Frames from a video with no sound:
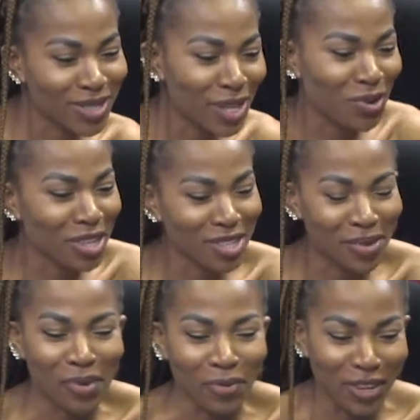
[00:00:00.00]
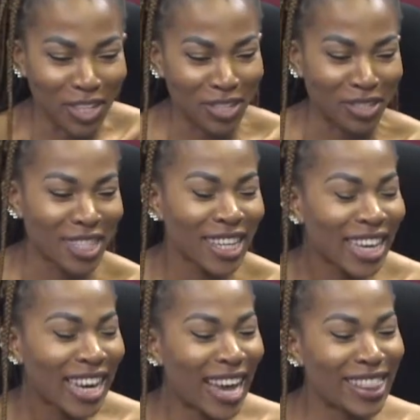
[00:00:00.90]
serious and professional,
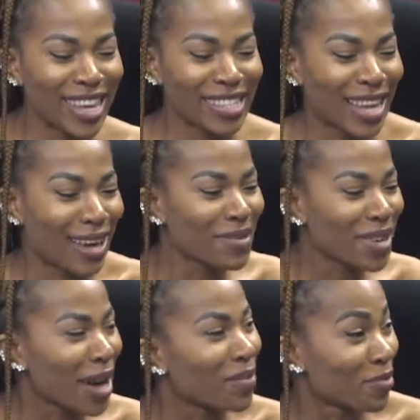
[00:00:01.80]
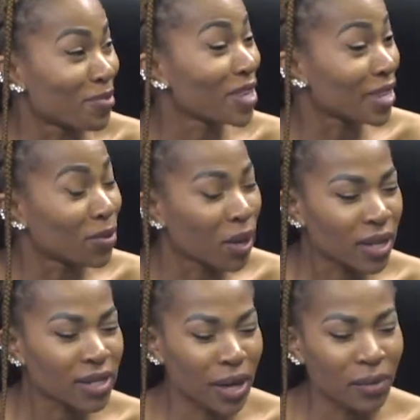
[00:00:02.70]
and that's coming up really
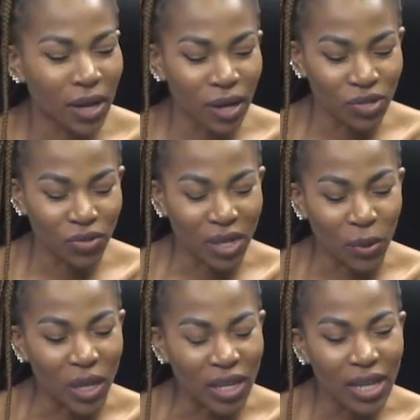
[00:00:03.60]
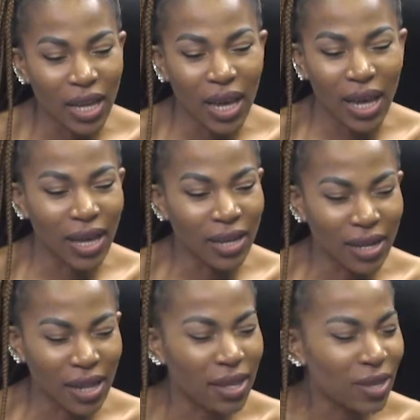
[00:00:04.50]
well. It's coming out really well,
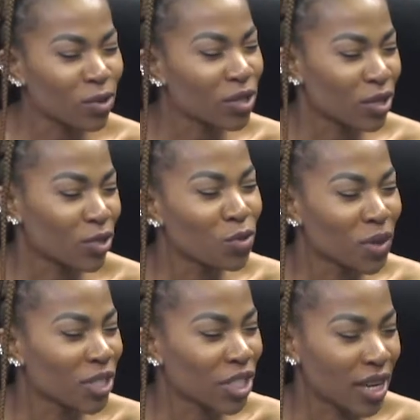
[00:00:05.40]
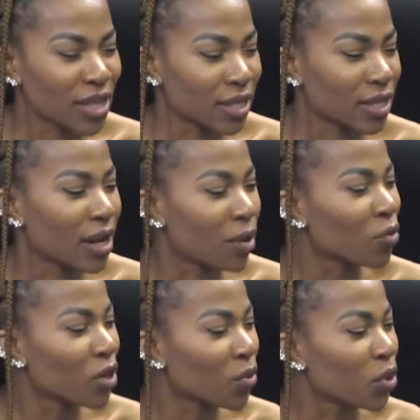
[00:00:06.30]
and I think those are the two major challenges that
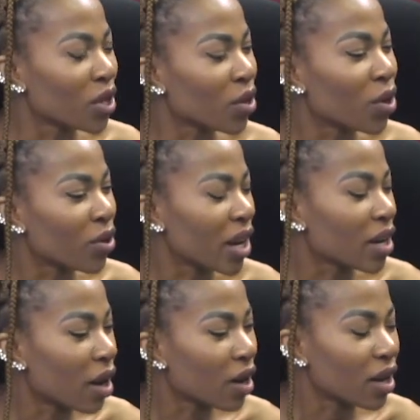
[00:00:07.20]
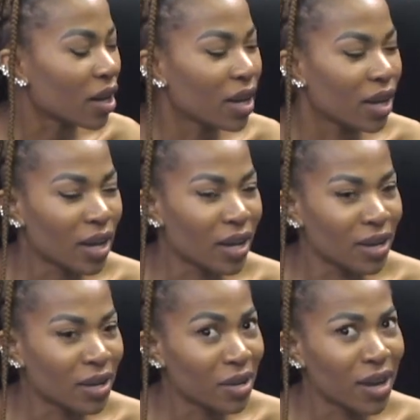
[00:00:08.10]
I'm really working on right now,
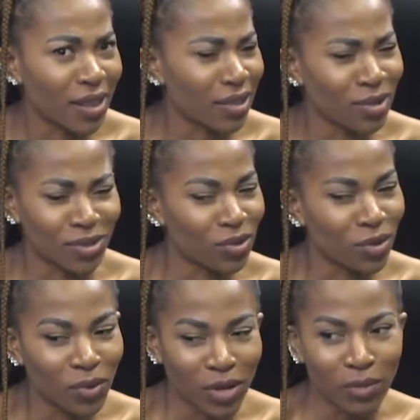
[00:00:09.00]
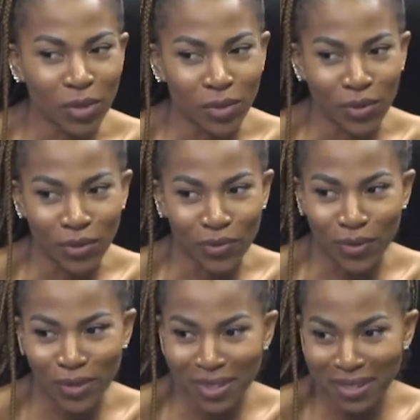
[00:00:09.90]
and I think that's going to really be
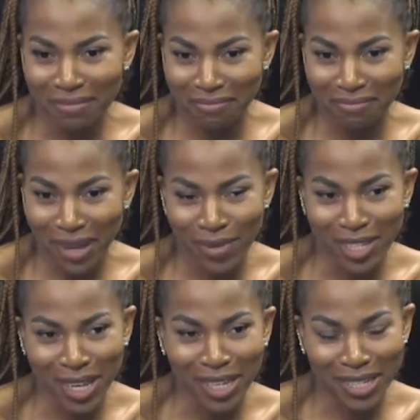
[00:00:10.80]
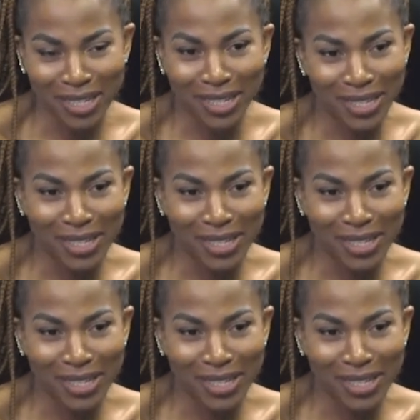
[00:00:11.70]
beautiful. I'm excited.